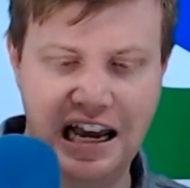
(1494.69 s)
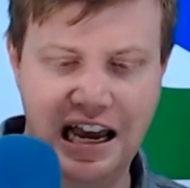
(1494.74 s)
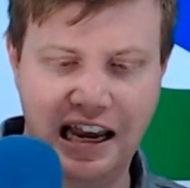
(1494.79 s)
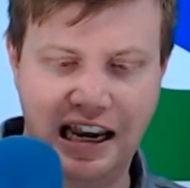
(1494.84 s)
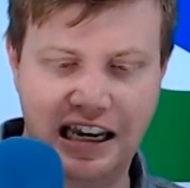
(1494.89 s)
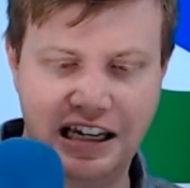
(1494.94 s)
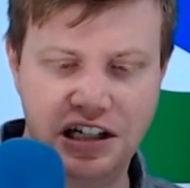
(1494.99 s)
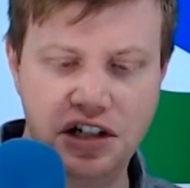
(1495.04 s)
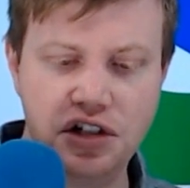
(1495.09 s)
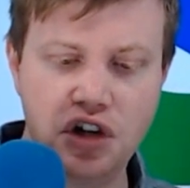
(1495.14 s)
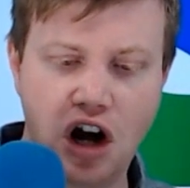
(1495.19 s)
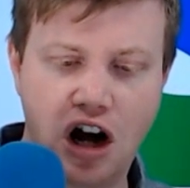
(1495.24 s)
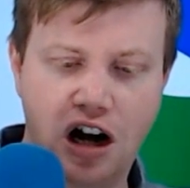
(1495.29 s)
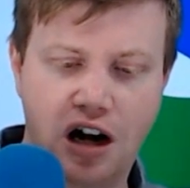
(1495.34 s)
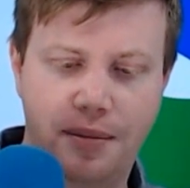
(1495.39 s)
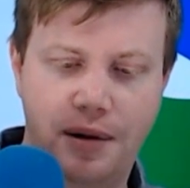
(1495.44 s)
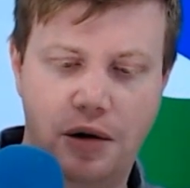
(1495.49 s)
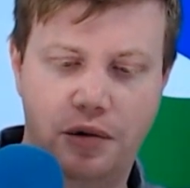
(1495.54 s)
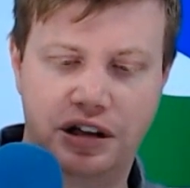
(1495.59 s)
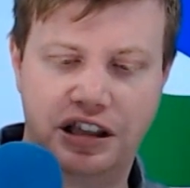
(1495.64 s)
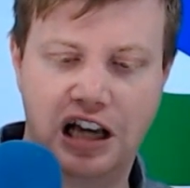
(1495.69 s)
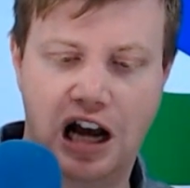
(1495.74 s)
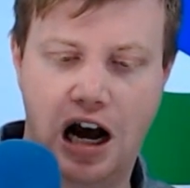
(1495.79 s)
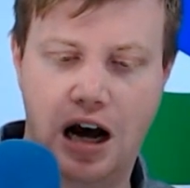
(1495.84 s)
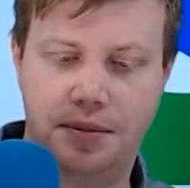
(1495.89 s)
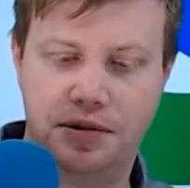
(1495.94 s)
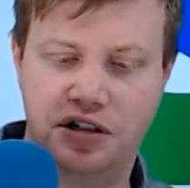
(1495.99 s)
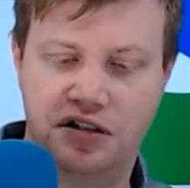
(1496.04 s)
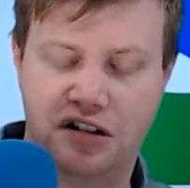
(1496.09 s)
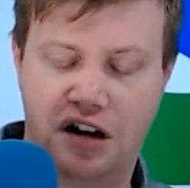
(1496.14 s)
"Can you talk about what the
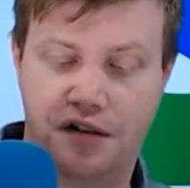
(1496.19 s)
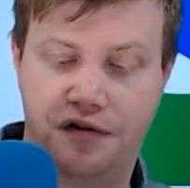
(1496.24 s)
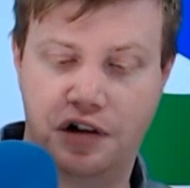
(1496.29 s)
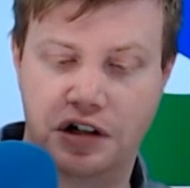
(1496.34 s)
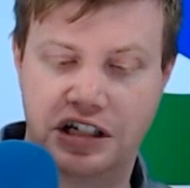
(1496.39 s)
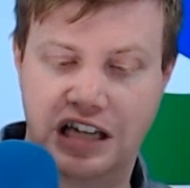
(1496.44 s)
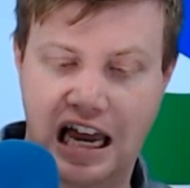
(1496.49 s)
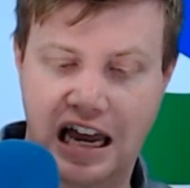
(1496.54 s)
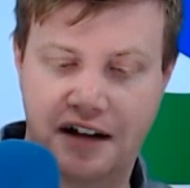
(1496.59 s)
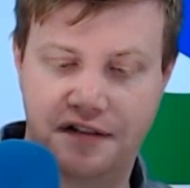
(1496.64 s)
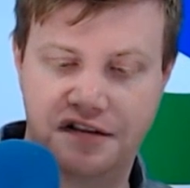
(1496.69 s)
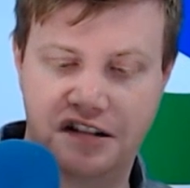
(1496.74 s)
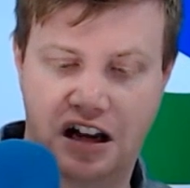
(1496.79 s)
options are for devs